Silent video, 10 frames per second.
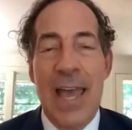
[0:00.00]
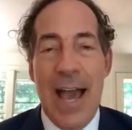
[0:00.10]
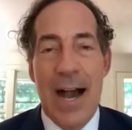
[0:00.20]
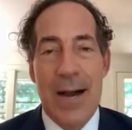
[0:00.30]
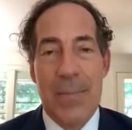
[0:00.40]

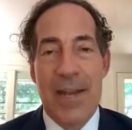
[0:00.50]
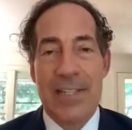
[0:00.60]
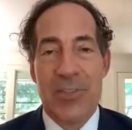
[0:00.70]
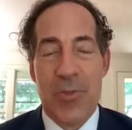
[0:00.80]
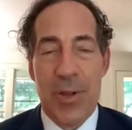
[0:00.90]
And
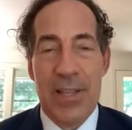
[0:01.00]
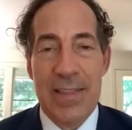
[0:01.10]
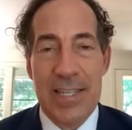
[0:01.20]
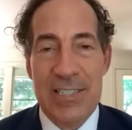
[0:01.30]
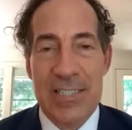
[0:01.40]
it's thrilling
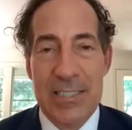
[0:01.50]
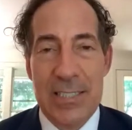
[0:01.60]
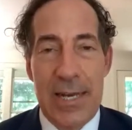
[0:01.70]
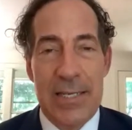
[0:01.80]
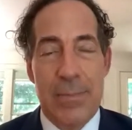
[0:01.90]
that she's
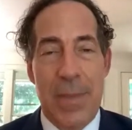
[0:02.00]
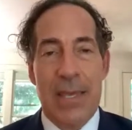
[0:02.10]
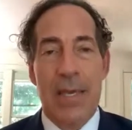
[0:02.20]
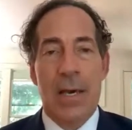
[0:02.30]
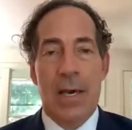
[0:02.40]
decided to
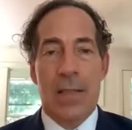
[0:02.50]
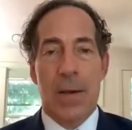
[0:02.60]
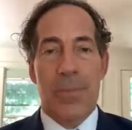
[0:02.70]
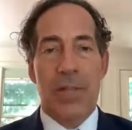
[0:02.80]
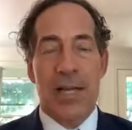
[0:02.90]
make
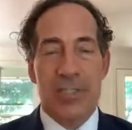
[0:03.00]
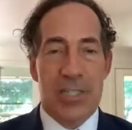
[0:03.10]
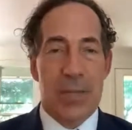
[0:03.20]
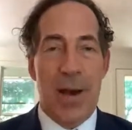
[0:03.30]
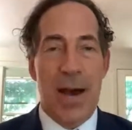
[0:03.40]
the plunge
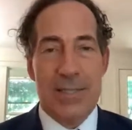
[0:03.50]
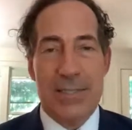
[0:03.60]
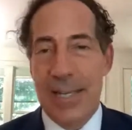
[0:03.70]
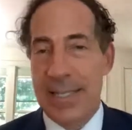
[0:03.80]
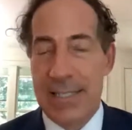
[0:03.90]
into
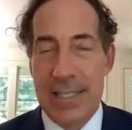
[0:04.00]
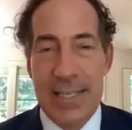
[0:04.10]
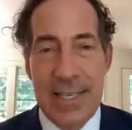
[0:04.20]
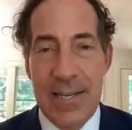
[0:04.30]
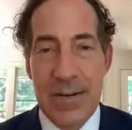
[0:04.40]
politics in
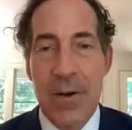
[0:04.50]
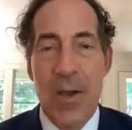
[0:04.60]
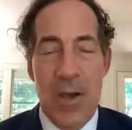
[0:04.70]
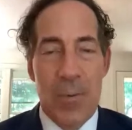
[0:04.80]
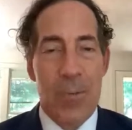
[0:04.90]
the year
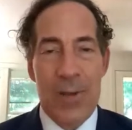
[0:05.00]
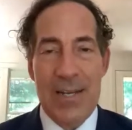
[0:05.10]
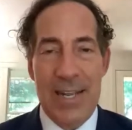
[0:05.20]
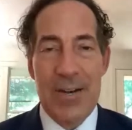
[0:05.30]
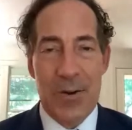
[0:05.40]
when we
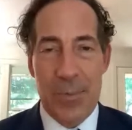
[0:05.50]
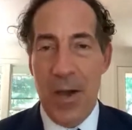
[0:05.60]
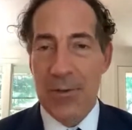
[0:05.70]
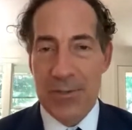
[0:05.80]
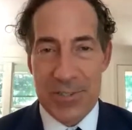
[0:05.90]
need her
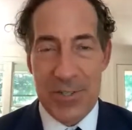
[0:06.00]
most.